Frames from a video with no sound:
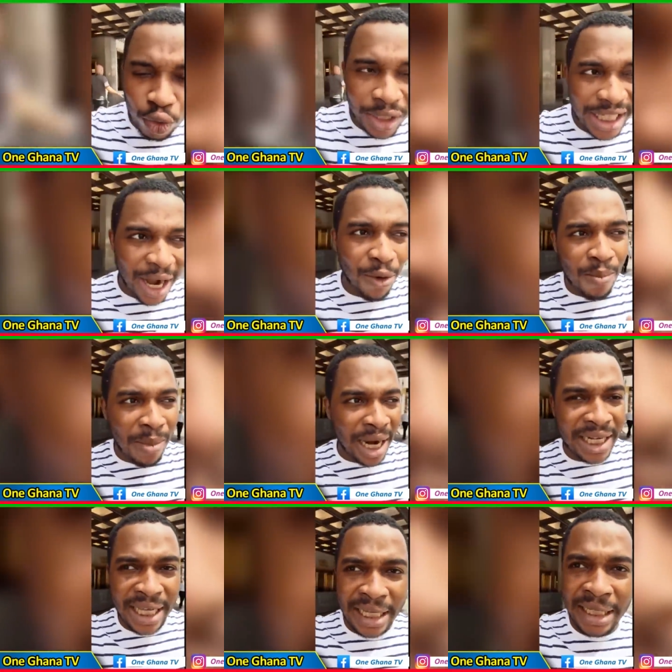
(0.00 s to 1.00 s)
dia wo
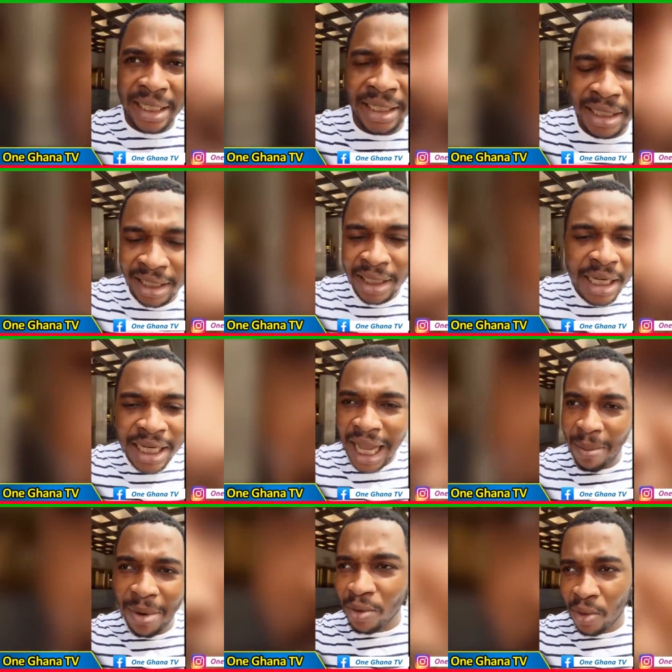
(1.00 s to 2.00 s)
madie
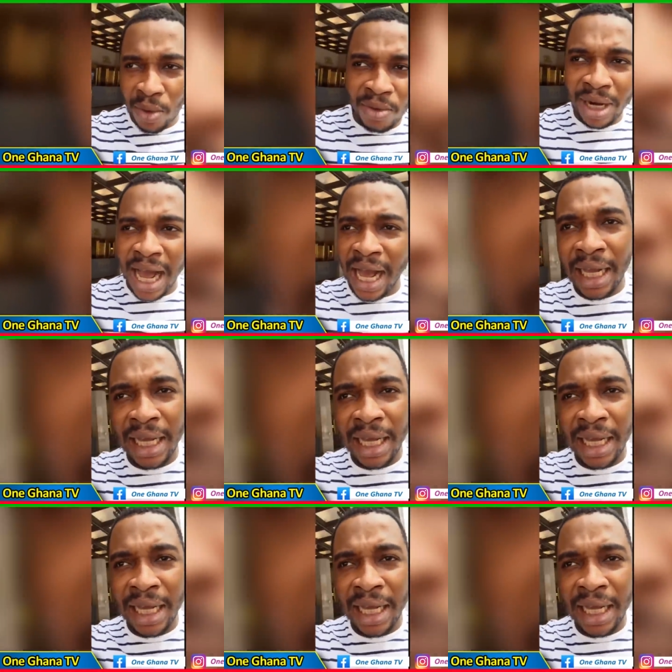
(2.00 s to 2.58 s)
kame nwokra